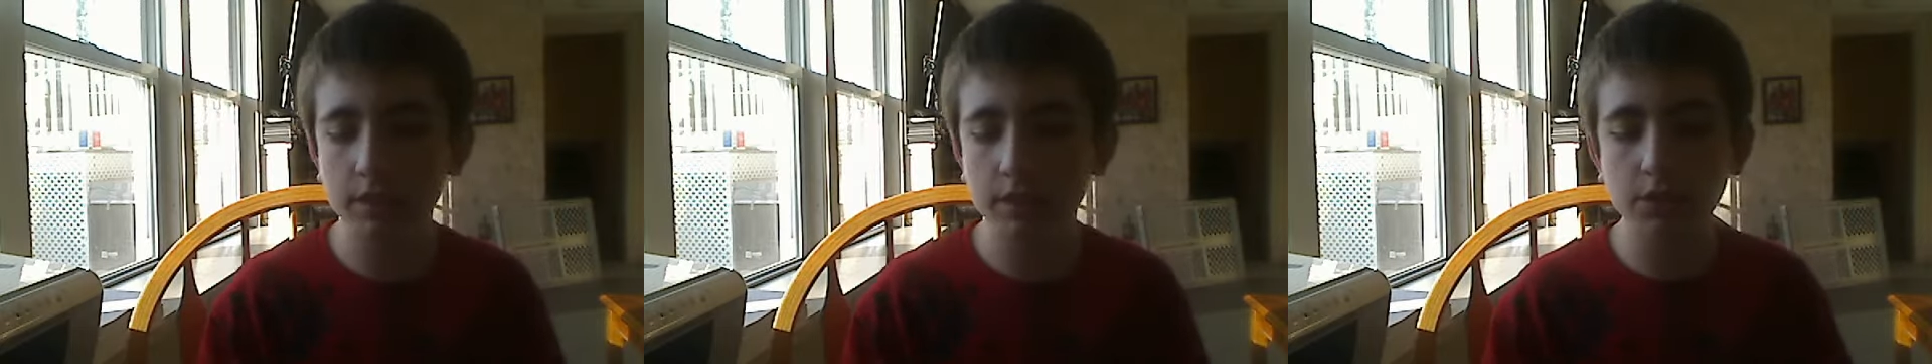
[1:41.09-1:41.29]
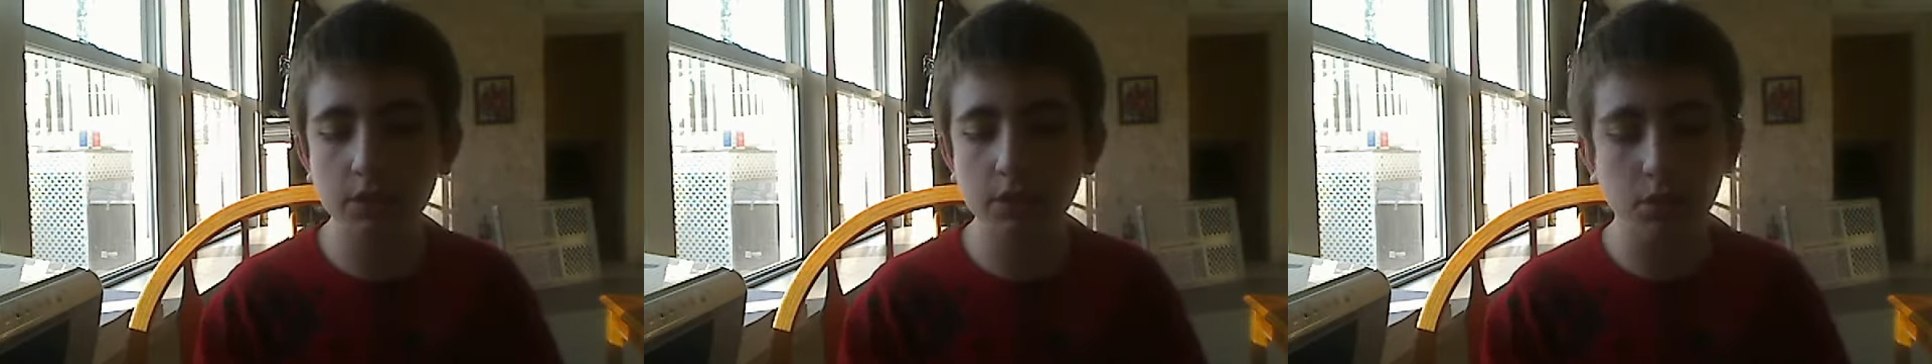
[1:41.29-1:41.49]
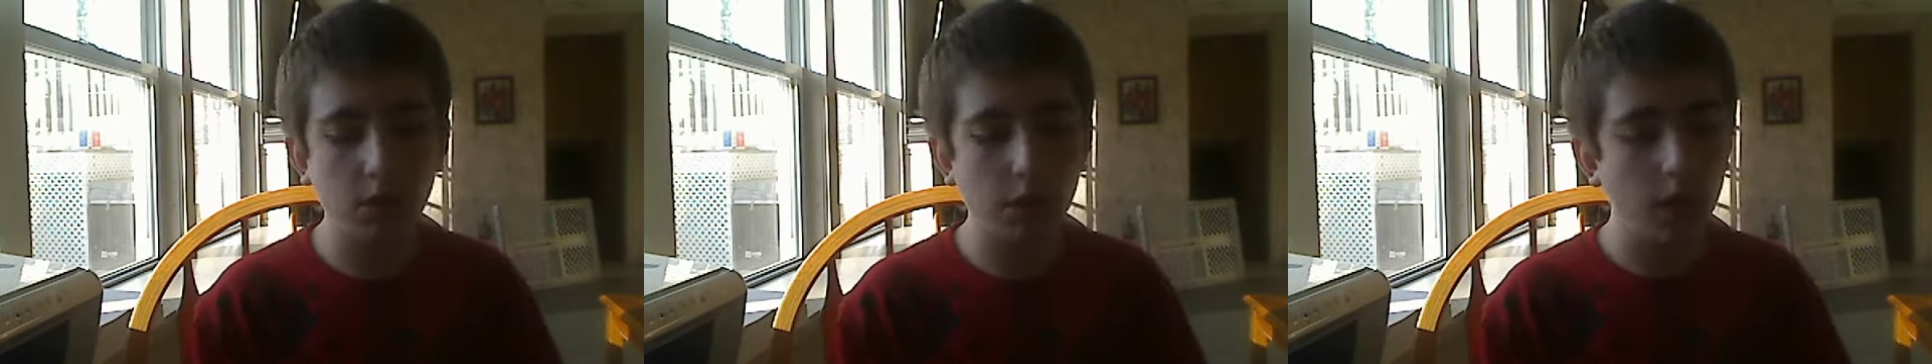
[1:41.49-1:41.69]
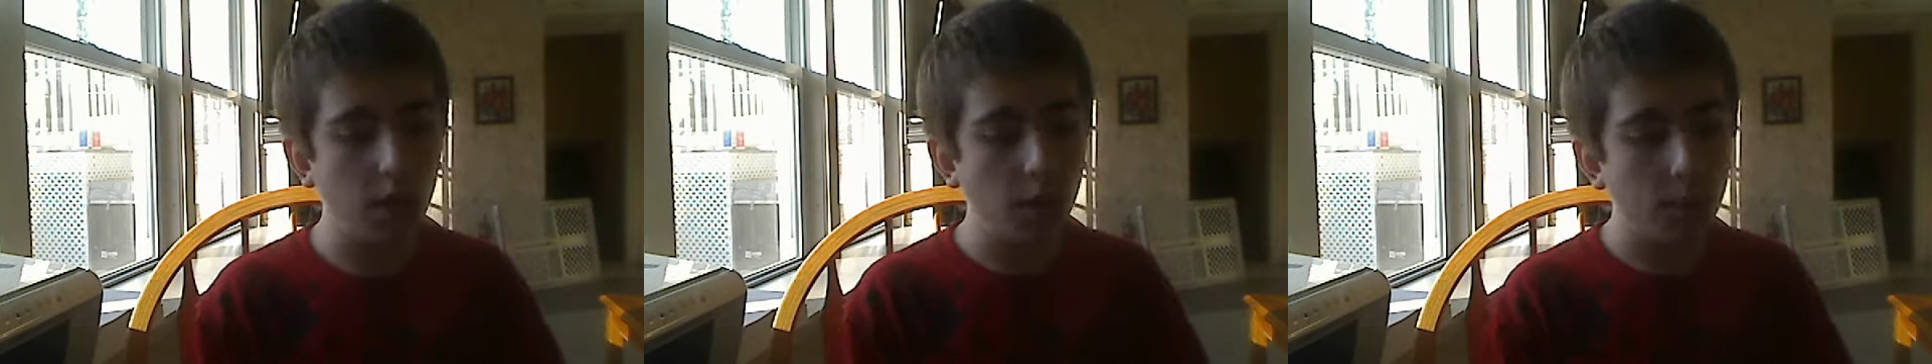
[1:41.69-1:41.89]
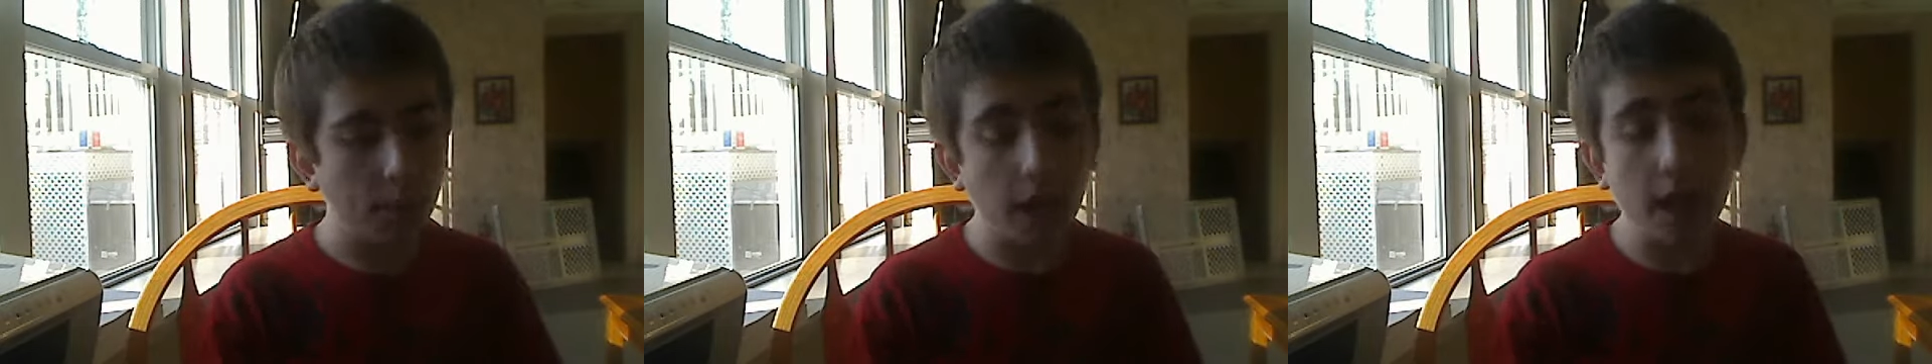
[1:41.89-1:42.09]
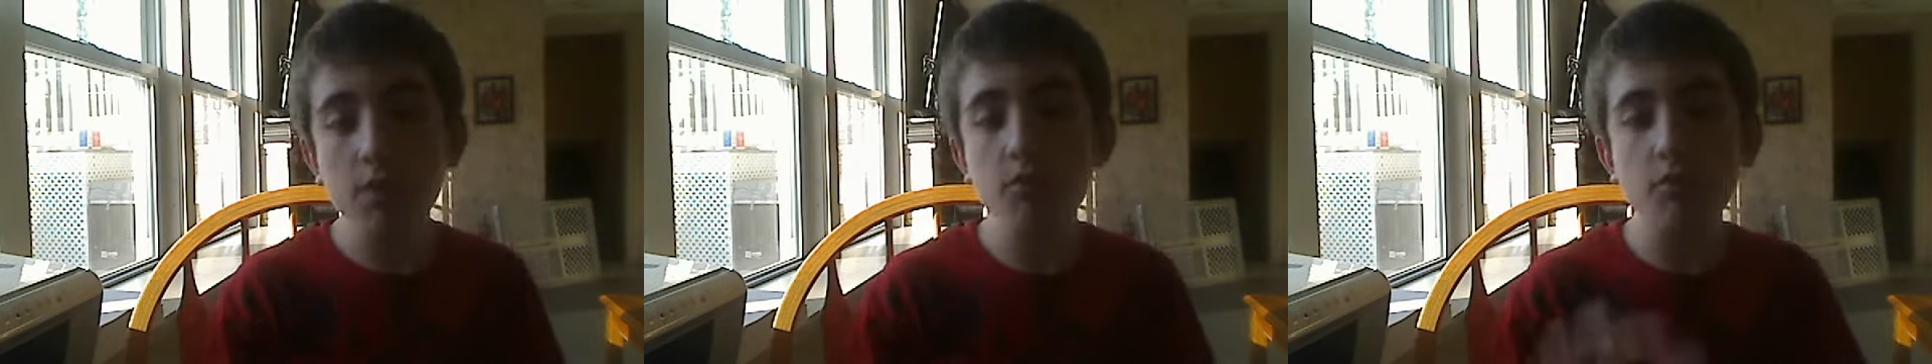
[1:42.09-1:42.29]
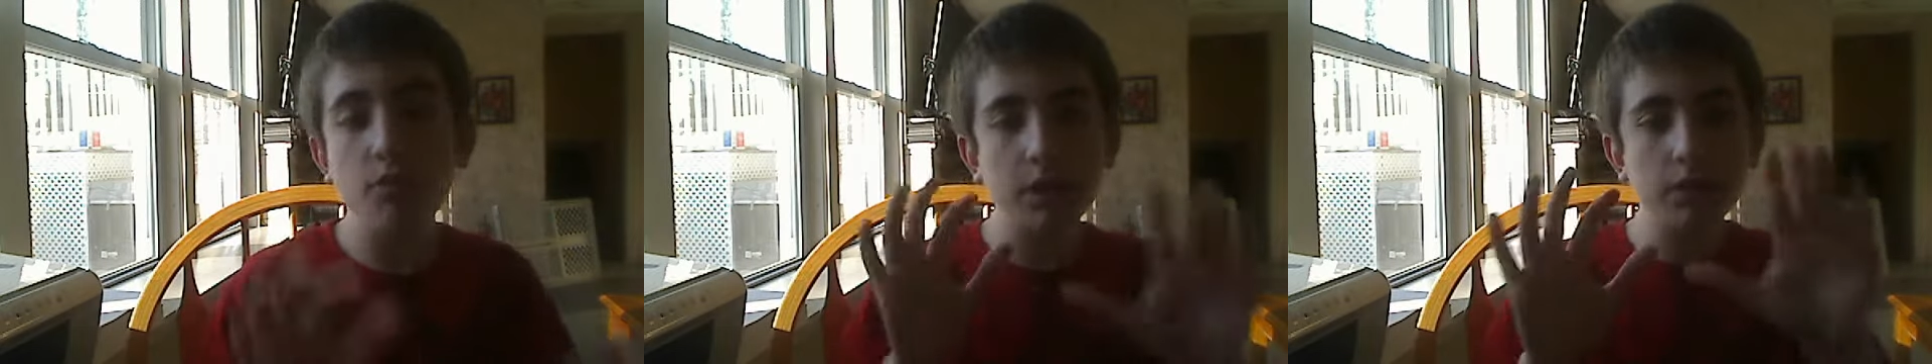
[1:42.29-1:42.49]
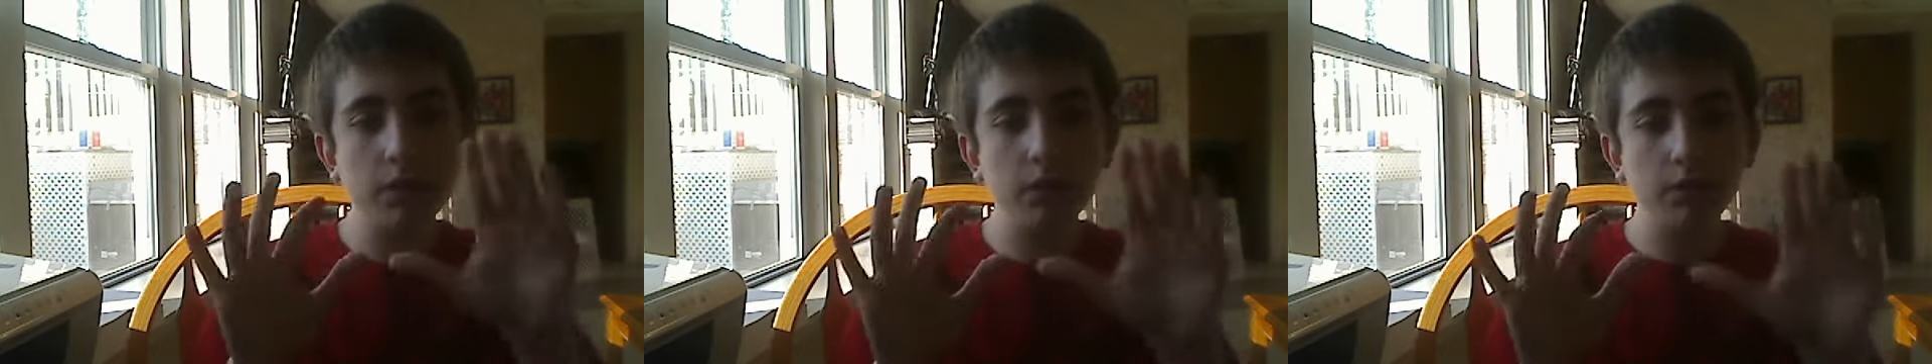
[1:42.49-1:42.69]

So my original